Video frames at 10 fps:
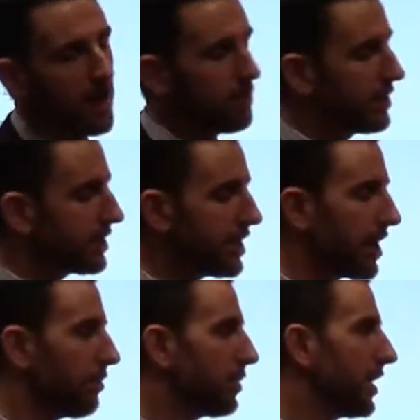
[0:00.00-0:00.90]
ABC
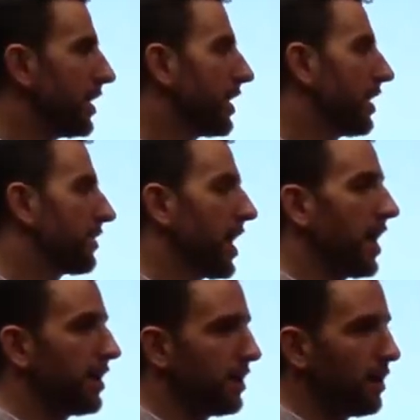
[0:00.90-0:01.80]
company and I've
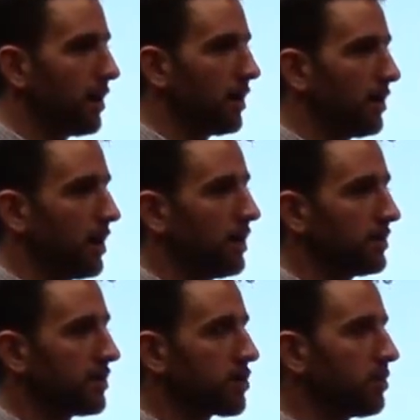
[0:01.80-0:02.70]
got a
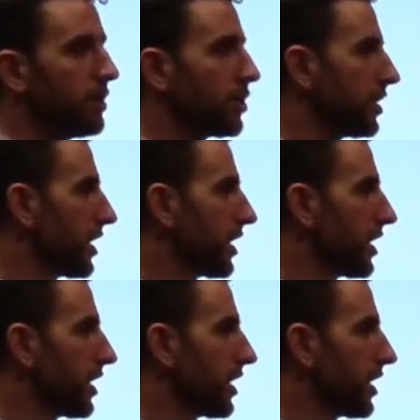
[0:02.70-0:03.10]
distribution